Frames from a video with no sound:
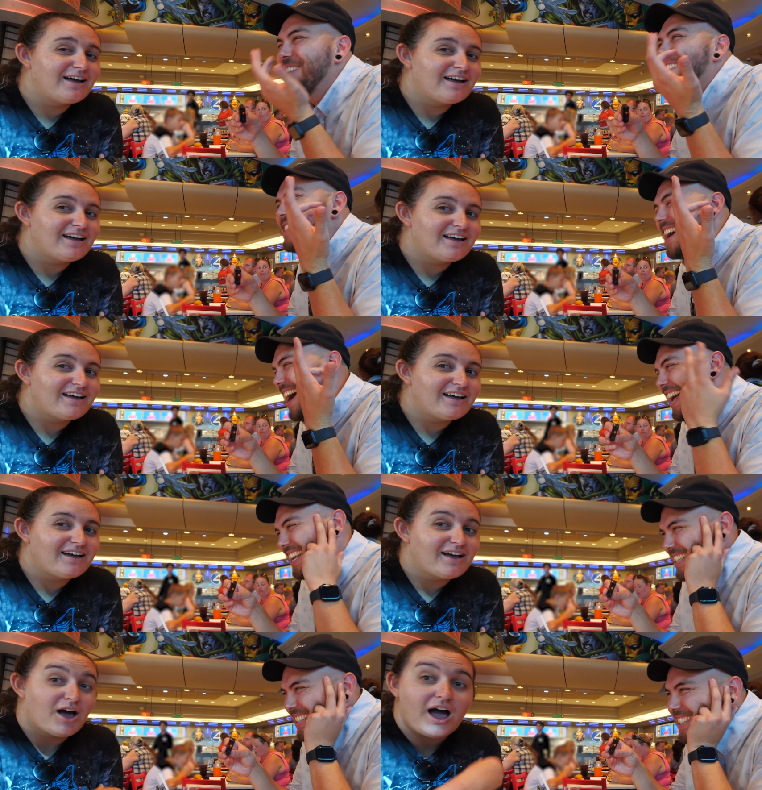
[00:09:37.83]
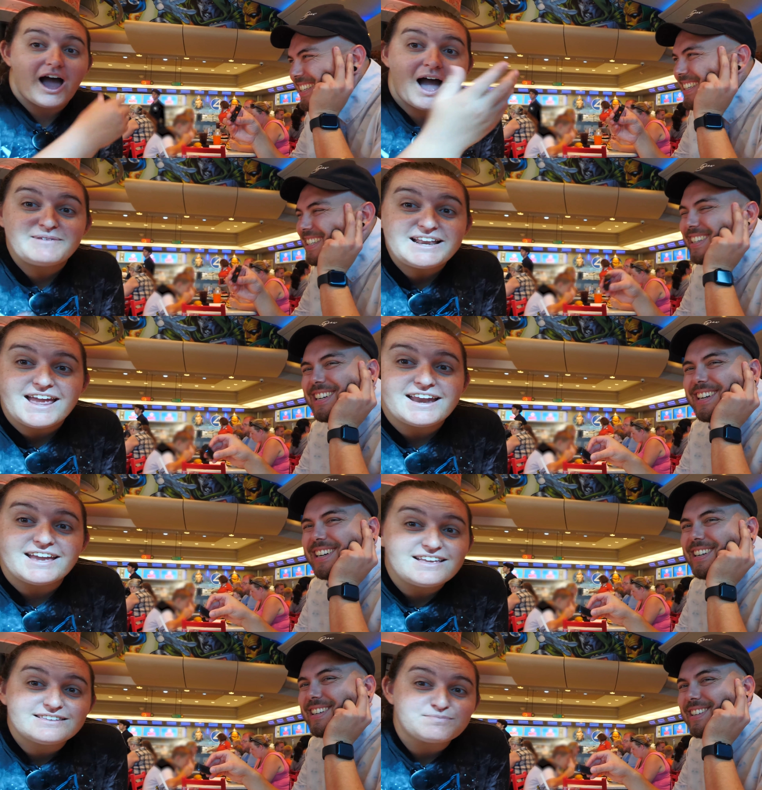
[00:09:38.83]
Speaker 1: it's not.
Speaker 2: I mean,
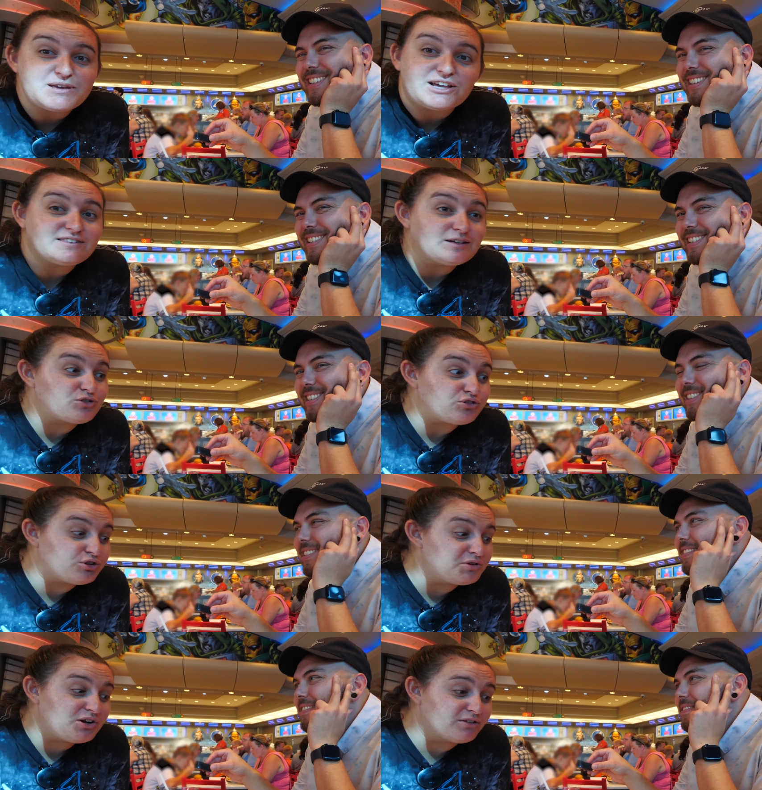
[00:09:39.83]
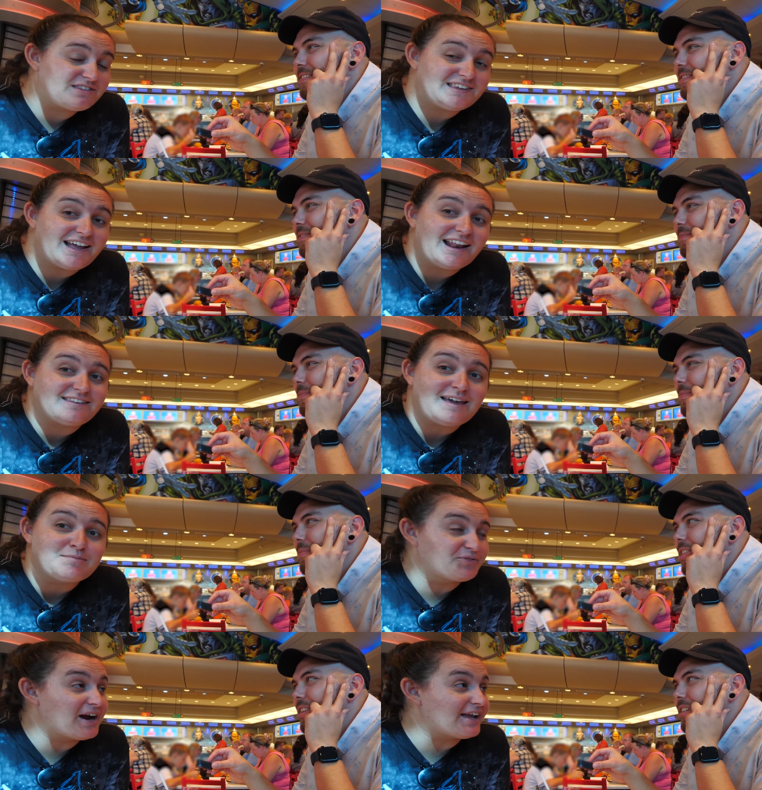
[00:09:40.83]
it is because there's two adults sitting at a
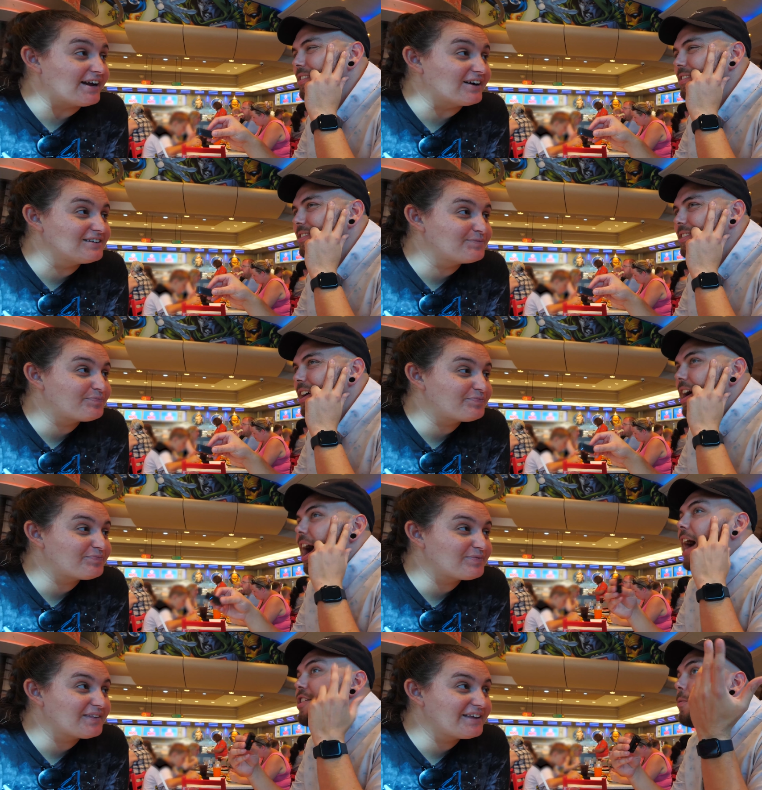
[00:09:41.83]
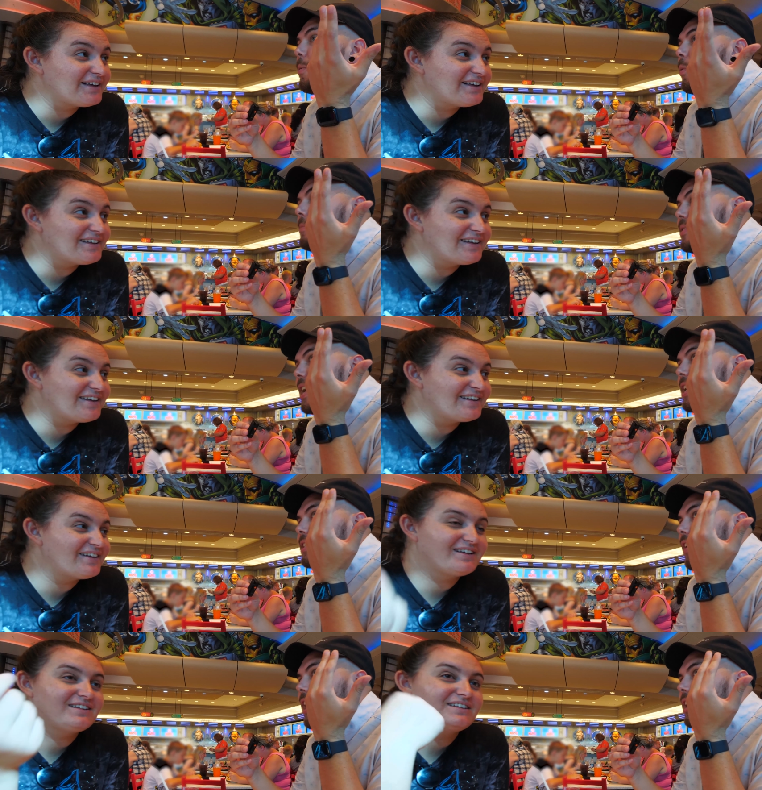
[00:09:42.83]
table right here.
Speaker 1: I know, but what I'm saying is
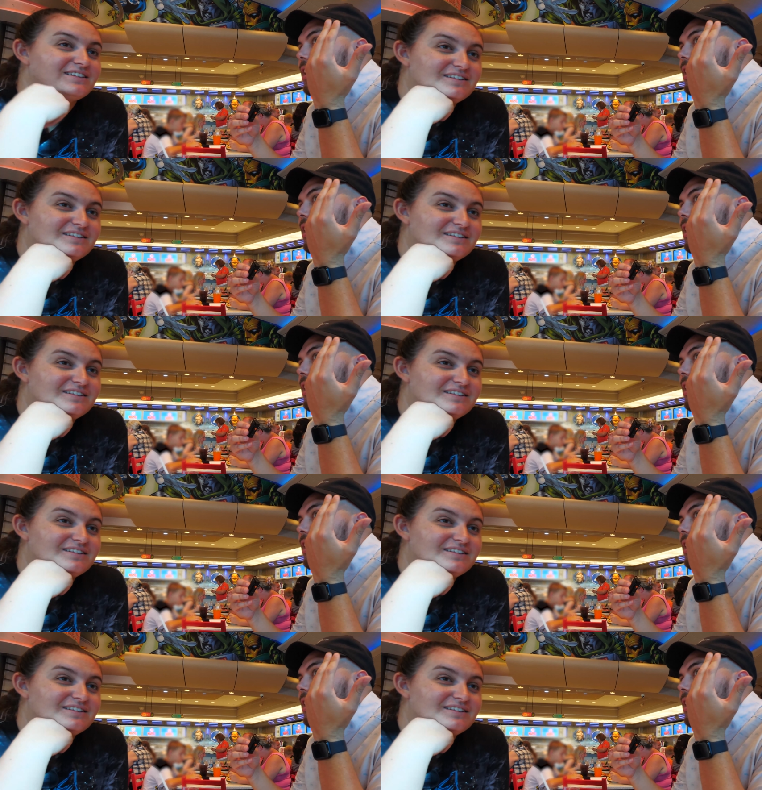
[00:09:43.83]
like